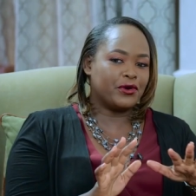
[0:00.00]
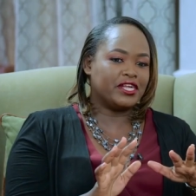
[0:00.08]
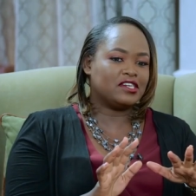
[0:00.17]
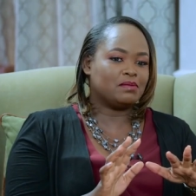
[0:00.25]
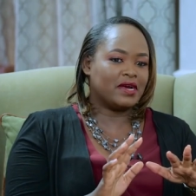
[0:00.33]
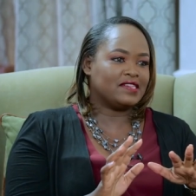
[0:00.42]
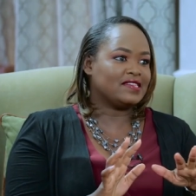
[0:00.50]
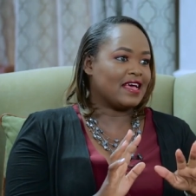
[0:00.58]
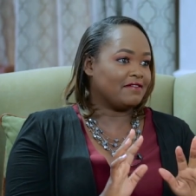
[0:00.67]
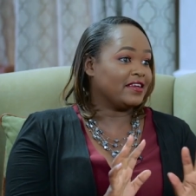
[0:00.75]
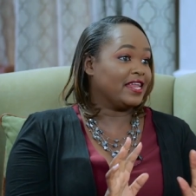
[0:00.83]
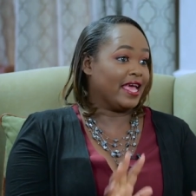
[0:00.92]
point my
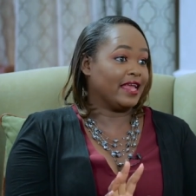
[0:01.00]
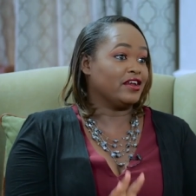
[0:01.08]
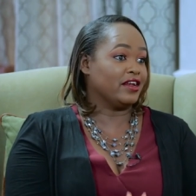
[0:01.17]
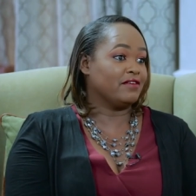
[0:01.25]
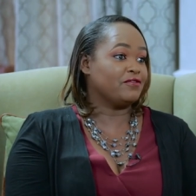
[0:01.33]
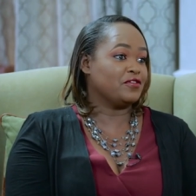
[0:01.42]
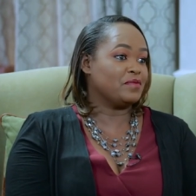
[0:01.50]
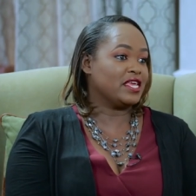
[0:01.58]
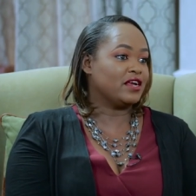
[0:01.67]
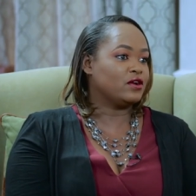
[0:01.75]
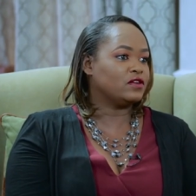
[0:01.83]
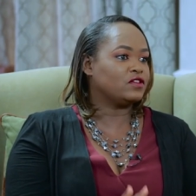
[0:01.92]
staff had enough with
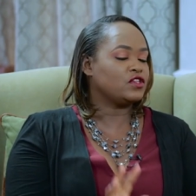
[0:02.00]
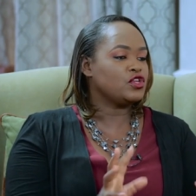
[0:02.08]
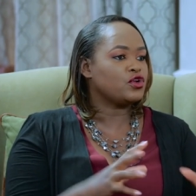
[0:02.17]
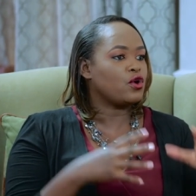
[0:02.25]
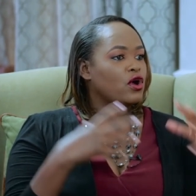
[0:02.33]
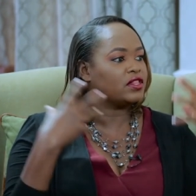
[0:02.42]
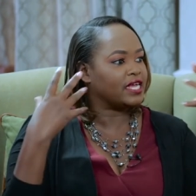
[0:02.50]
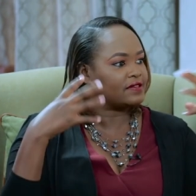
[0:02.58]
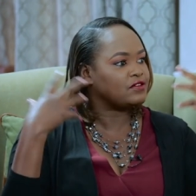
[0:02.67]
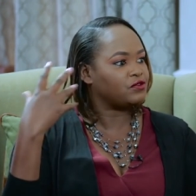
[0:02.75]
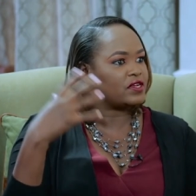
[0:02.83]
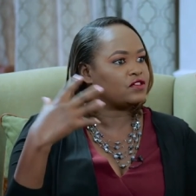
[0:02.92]
me, because, all
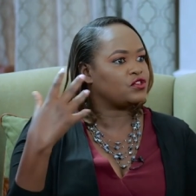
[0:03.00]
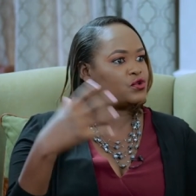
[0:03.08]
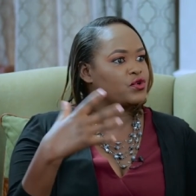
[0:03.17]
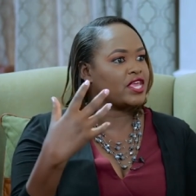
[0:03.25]
that stress,